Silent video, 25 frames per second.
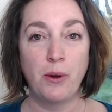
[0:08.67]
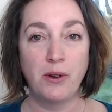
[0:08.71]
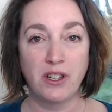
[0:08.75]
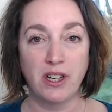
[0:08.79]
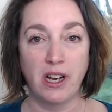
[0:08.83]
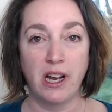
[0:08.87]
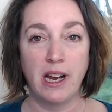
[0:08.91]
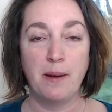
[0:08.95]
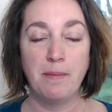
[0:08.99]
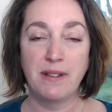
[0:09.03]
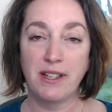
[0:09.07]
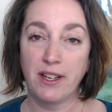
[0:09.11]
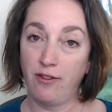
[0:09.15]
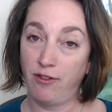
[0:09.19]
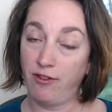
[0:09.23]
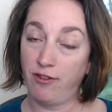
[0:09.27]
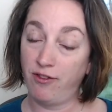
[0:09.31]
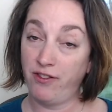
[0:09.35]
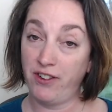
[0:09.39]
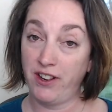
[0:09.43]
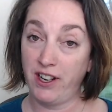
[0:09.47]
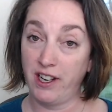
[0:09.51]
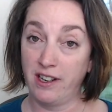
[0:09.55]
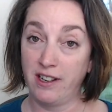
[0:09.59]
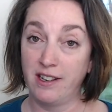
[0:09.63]
types of
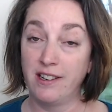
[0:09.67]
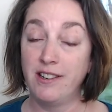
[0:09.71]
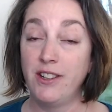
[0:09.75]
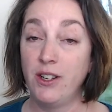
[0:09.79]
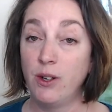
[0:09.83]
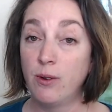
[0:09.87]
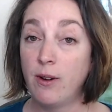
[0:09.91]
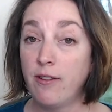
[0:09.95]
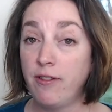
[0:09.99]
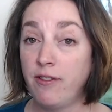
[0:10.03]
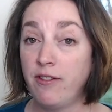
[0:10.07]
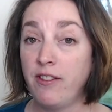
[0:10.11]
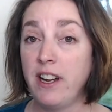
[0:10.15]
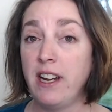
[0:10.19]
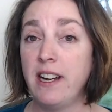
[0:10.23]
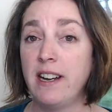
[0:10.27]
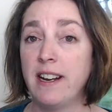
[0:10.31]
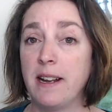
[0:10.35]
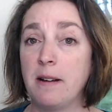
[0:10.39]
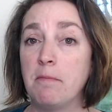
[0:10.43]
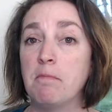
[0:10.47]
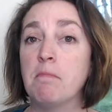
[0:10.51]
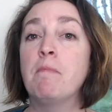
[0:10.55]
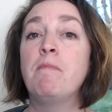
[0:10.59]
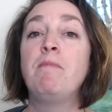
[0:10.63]
fear you are
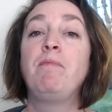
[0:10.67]
feeling